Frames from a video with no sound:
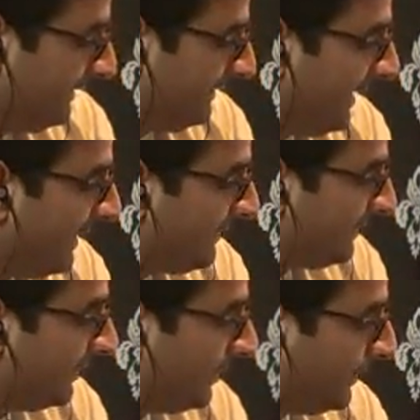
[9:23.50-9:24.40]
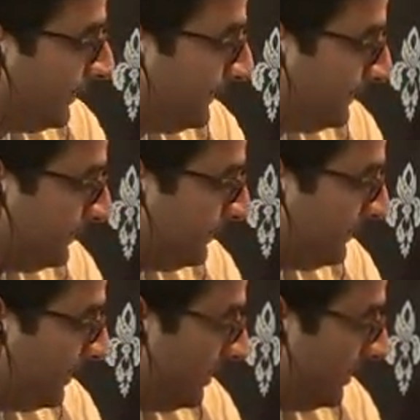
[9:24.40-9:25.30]
that
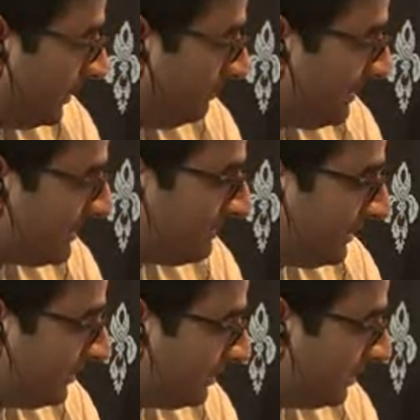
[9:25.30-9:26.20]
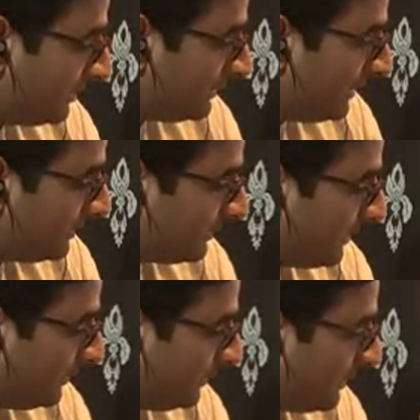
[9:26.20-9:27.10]
Mrs. Bennet
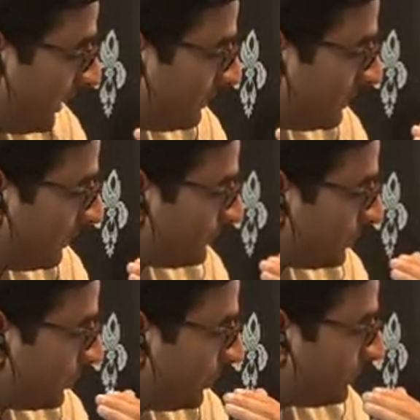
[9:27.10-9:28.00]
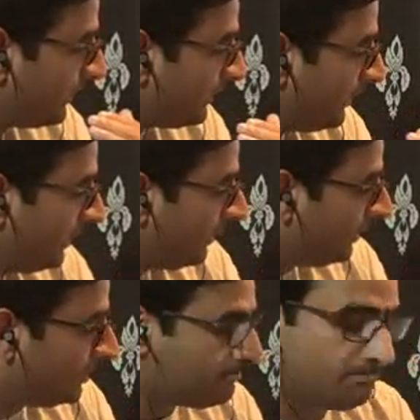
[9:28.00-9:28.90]
comes to know that
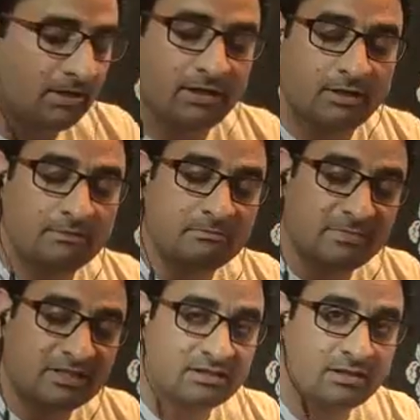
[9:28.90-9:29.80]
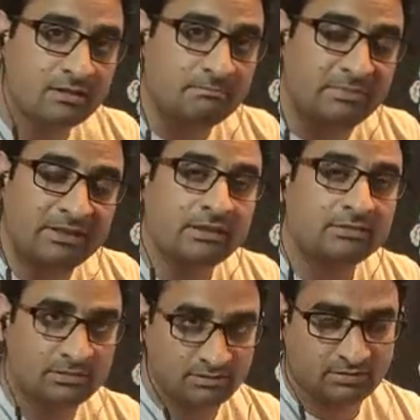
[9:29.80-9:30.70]
Mr.
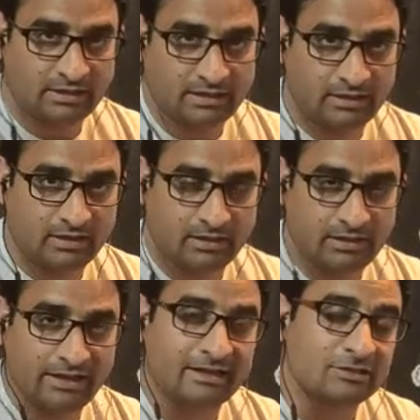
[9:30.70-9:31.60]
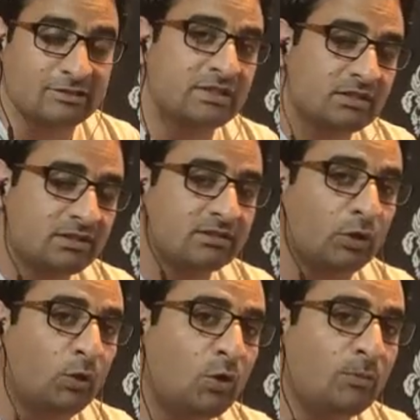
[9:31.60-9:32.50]
Bennet has visited
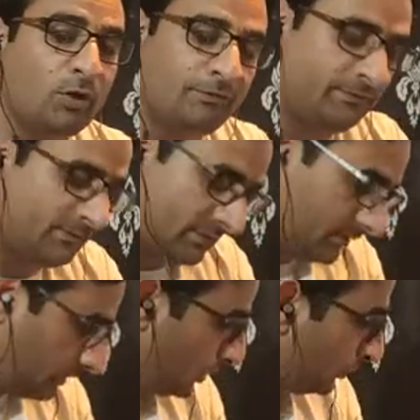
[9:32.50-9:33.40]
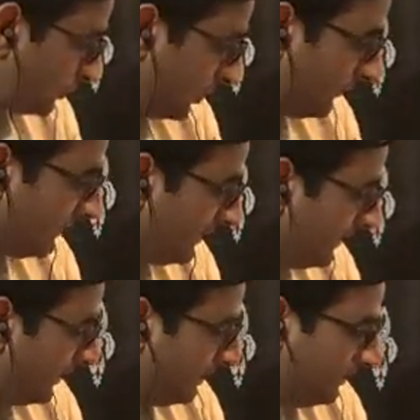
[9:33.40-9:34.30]
the house of
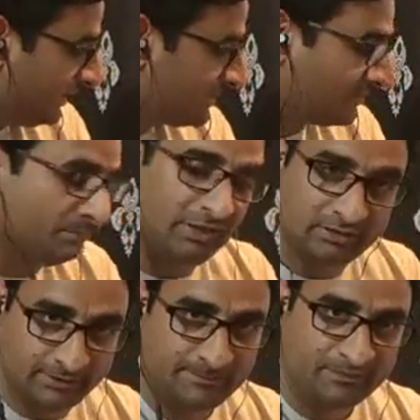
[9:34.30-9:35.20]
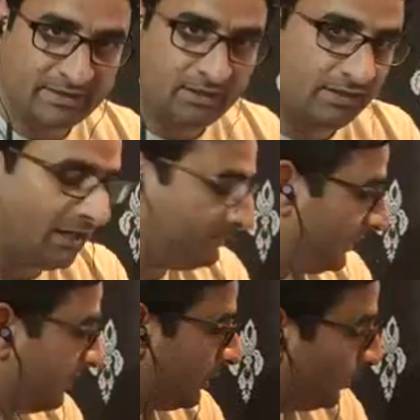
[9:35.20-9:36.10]
Mr. Bingley. He had
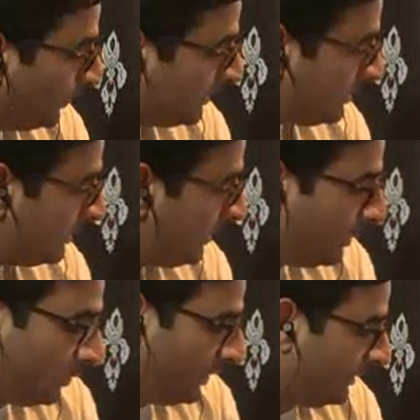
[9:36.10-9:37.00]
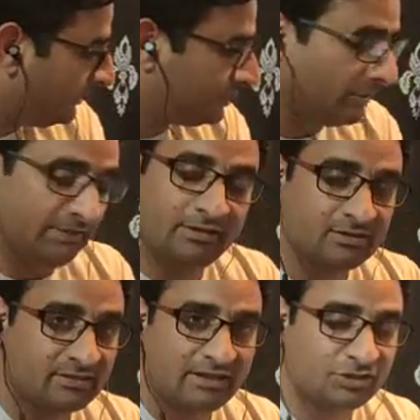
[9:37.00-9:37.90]
paid a visit. When she
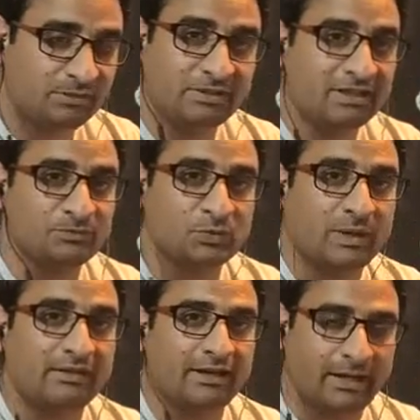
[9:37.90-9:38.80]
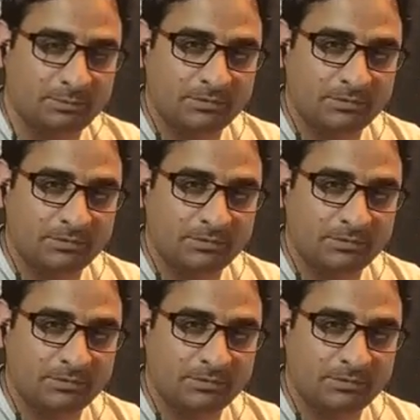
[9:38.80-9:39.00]
hears that, she becomes very